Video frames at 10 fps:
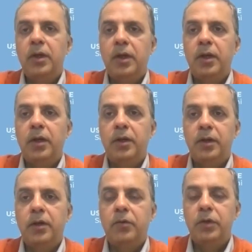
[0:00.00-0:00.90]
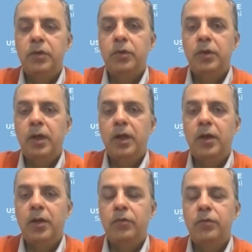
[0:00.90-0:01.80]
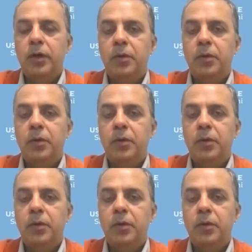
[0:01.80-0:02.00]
and we will have